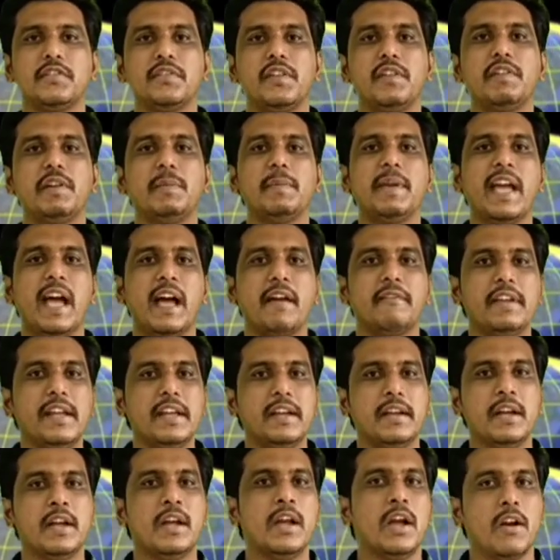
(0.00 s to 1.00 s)
will be
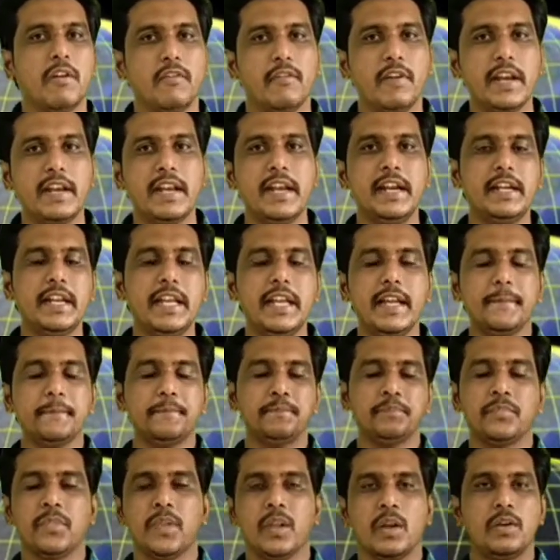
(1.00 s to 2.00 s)
having
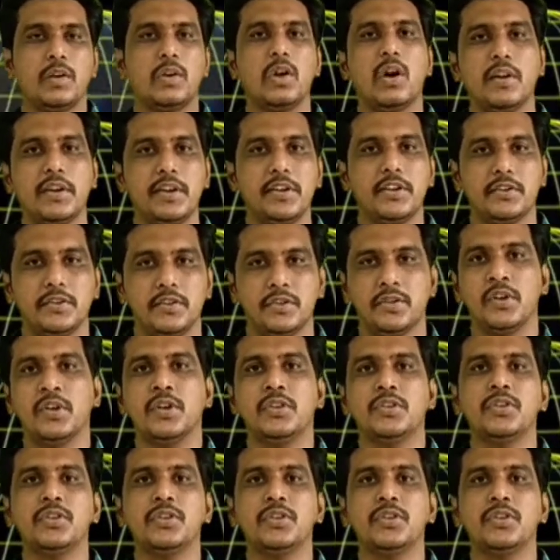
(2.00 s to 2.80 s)
180 longitudes.